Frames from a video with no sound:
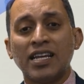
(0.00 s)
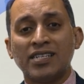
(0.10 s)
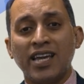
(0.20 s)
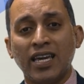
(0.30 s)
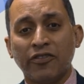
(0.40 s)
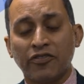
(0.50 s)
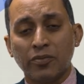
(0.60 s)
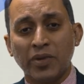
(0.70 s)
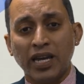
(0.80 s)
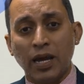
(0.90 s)
Take it
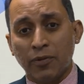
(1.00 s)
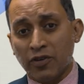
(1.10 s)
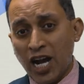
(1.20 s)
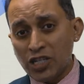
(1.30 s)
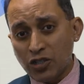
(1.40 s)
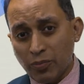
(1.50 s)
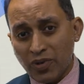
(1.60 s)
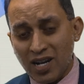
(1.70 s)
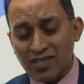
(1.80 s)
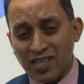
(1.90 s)
from me, I'm a graduate of
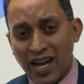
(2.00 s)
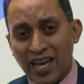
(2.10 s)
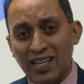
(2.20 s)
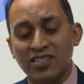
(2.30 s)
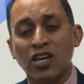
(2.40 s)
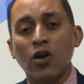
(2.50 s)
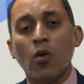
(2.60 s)
Bronx Science.